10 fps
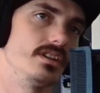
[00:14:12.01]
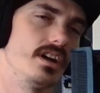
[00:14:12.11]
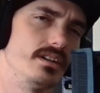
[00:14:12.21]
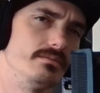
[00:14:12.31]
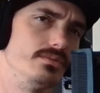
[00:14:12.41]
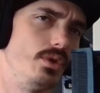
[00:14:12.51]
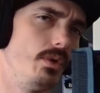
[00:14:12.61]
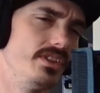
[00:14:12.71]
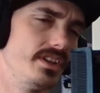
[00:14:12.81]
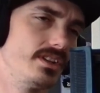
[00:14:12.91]
The
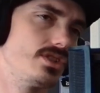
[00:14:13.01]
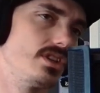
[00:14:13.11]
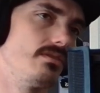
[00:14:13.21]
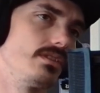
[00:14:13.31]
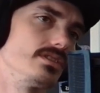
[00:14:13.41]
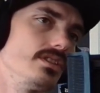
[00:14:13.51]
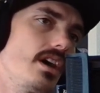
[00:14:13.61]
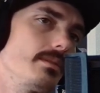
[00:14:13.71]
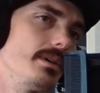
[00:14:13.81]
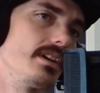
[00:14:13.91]
one thing she didn't really
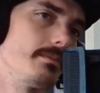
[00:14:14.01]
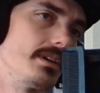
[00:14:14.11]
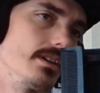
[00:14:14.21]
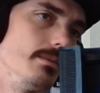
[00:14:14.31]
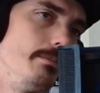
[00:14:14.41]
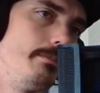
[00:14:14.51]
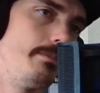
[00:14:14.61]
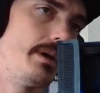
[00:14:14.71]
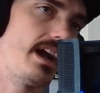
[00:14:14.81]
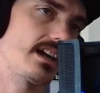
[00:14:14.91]
talk about, I'm going to go
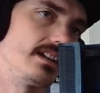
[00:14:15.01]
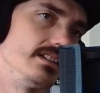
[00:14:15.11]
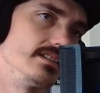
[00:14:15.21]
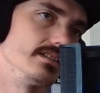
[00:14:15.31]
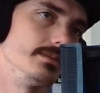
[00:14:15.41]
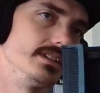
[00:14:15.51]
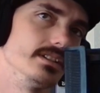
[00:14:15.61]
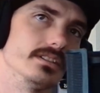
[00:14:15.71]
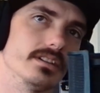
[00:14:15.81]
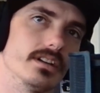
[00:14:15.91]
back a little bit.
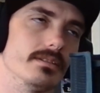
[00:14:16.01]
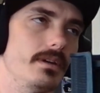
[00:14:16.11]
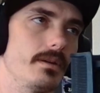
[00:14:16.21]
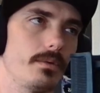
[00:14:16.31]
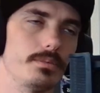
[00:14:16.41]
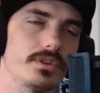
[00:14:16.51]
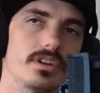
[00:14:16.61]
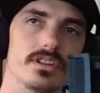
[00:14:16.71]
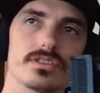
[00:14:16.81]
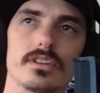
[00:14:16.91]
I won't put it
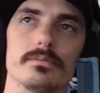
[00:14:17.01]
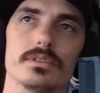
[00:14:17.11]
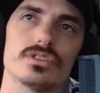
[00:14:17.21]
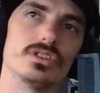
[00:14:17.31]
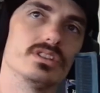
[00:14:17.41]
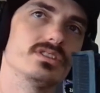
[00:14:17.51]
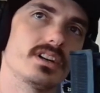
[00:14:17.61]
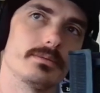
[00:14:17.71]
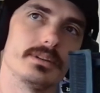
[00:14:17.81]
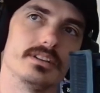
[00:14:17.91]
on screen, but she didn't
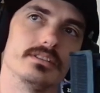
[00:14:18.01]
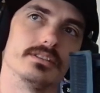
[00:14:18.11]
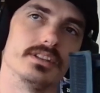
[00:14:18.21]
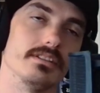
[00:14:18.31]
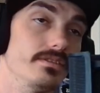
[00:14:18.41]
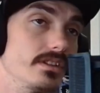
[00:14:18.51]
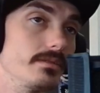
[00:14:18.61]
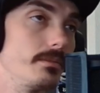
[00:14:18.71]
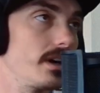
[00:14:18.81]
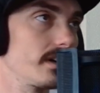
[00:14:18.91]
talk about the
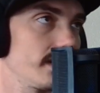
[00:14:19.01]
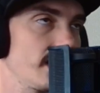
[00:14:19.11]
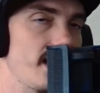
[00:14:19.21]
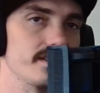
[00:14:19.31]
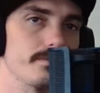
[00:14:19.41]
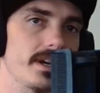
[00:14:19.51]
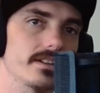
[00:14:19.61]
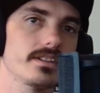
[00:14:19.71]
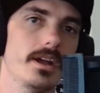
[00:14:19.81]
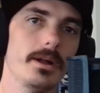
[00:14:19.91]
affiliate marketing aspect.